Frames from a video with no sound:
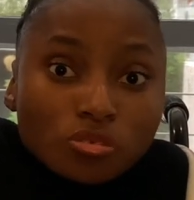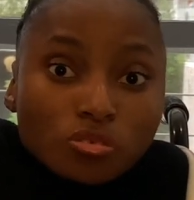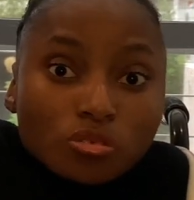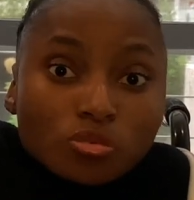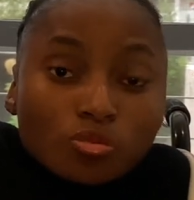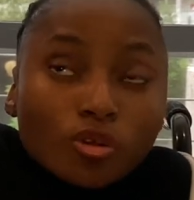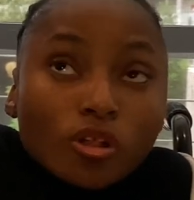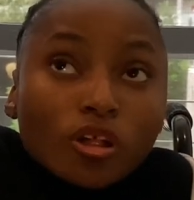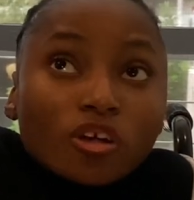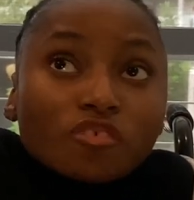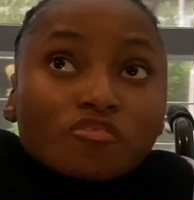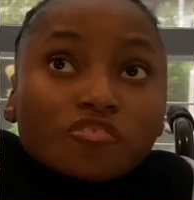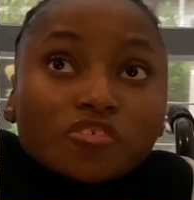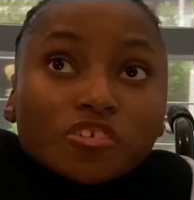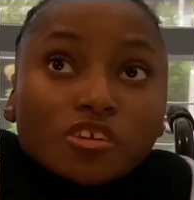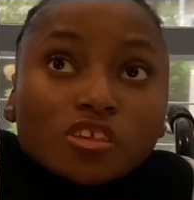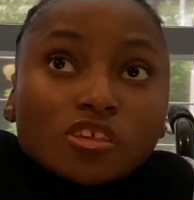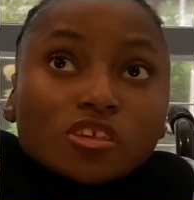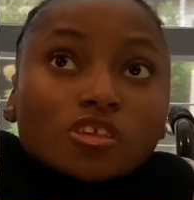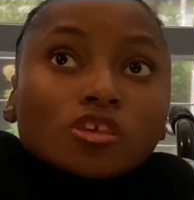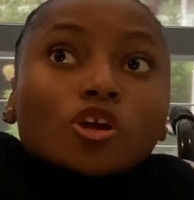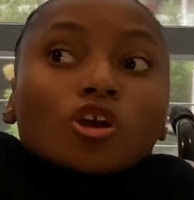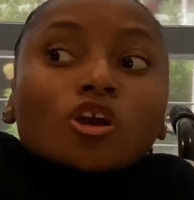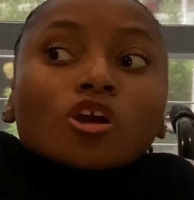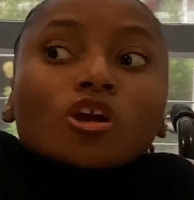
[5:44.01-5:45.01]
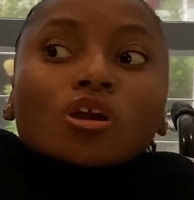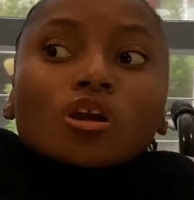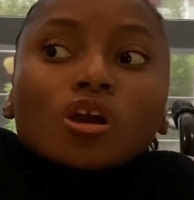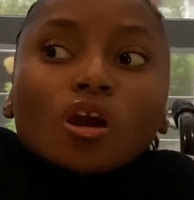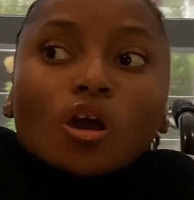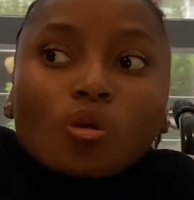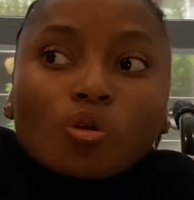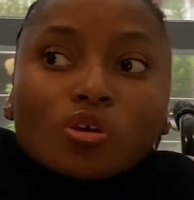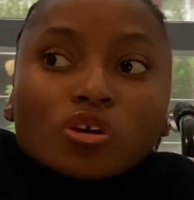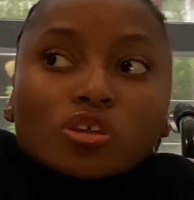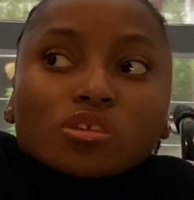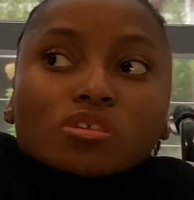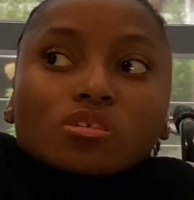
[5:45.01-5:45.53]
Well, first I
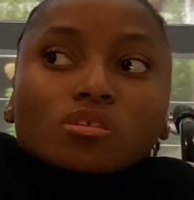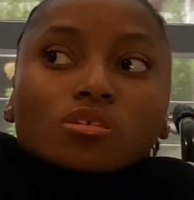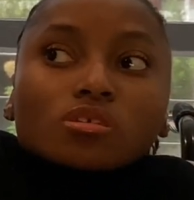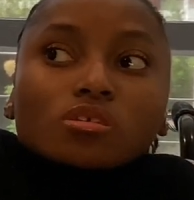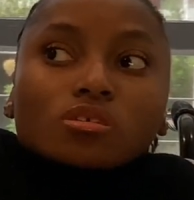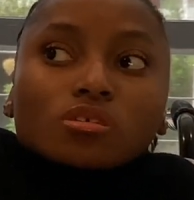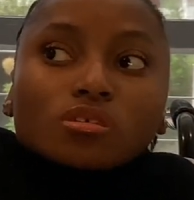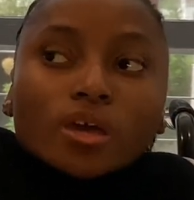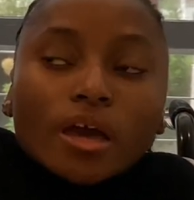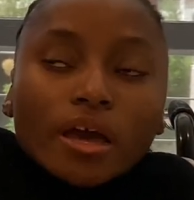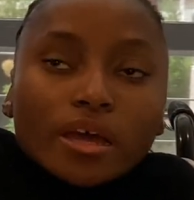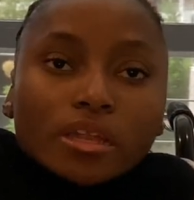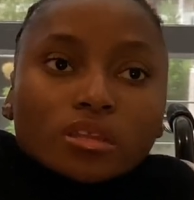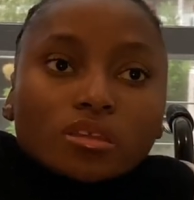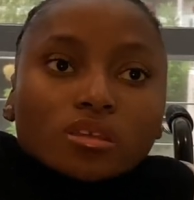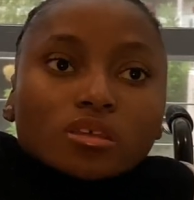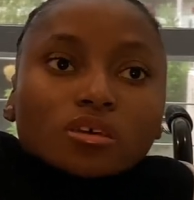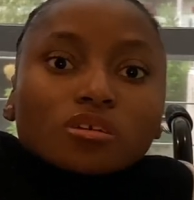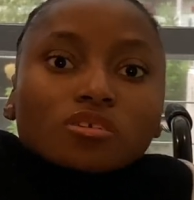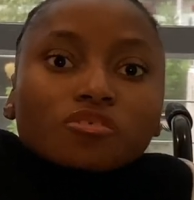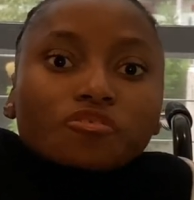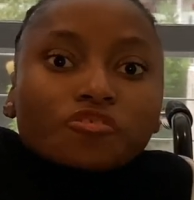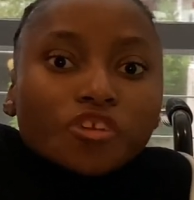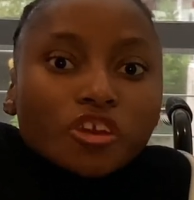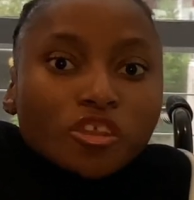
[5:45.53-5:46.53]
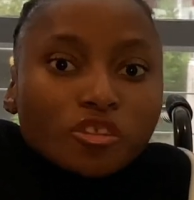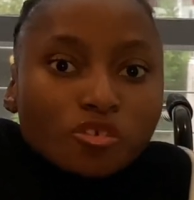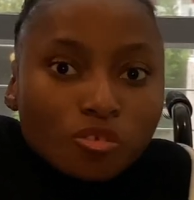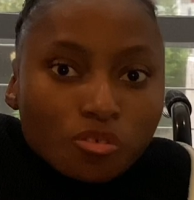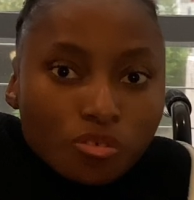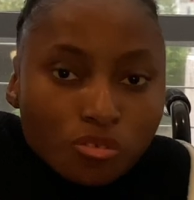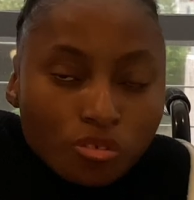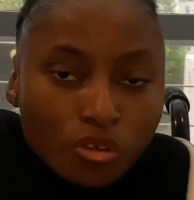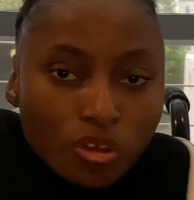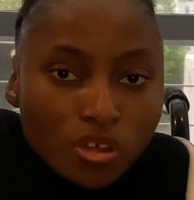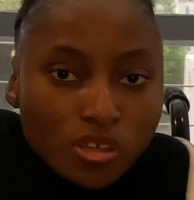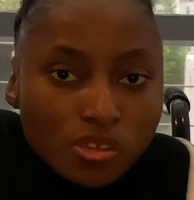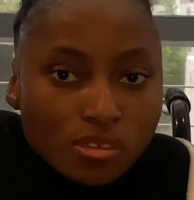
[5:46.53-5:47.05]
was under Red
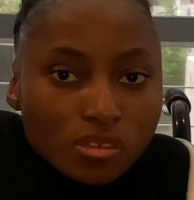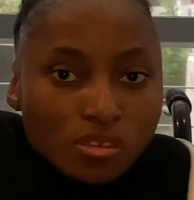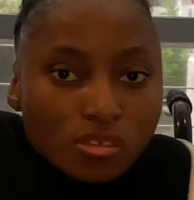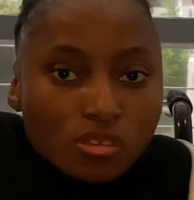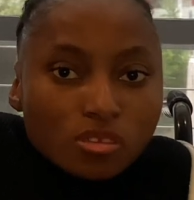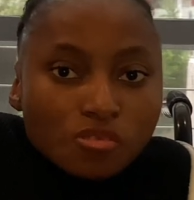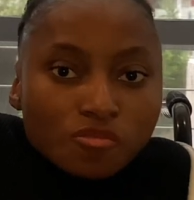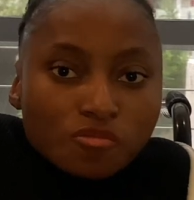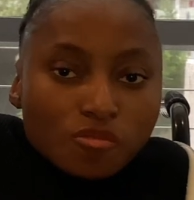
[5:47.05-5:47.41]
Cross.